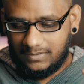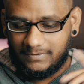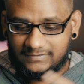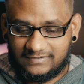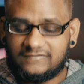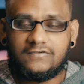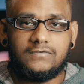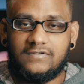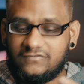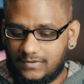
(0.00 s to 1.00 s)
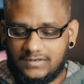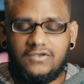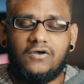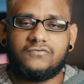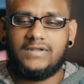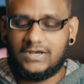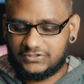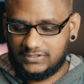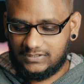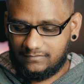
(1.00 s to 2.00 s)
But this one, the cutout
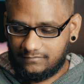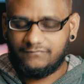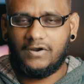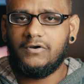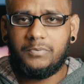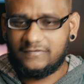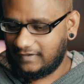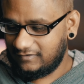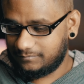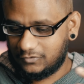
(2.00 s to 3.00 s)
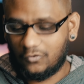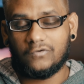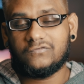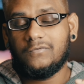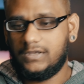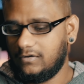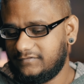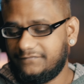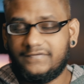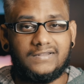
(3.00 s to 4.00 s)
actually very precise, but also big enough
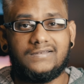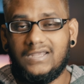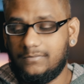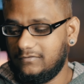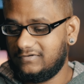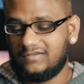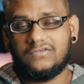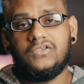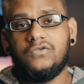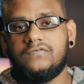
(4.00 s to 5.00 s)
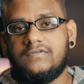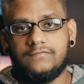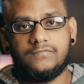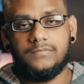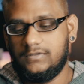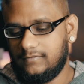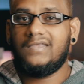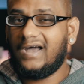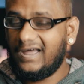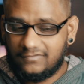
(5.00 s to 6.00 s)
to fit that cable. So that's a huge thing for me.
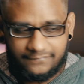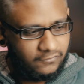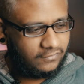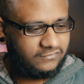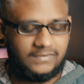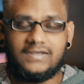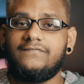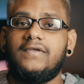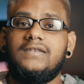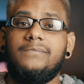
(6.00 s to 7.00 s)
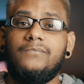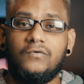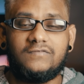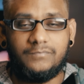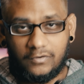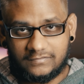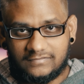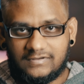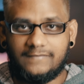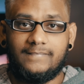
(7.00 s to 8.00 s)
And of course, we can't forget the most
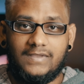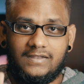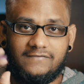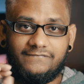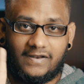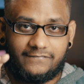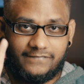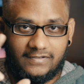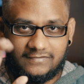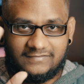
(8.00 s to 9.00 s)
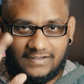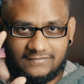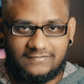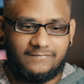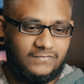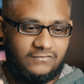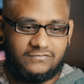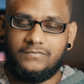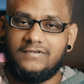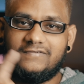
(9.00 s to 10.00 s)
important thing, the fat fingers test.
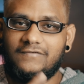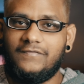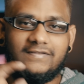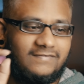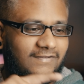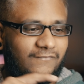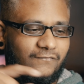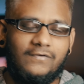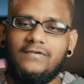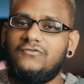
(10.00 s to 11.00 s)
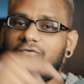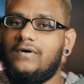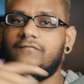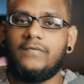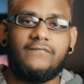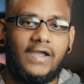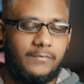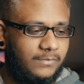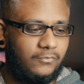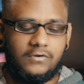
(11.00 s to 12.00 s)
So we'll see if we can turn the phone to and from
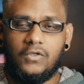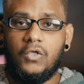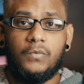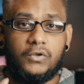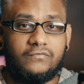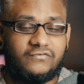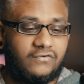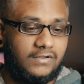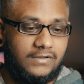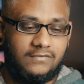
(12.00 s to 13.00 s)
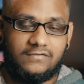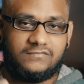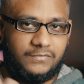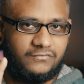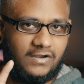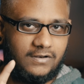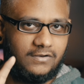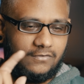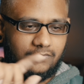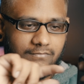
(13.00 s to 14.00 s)
vibrate mode without struggling. So let me try that
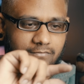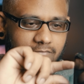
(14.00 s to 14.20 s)
now.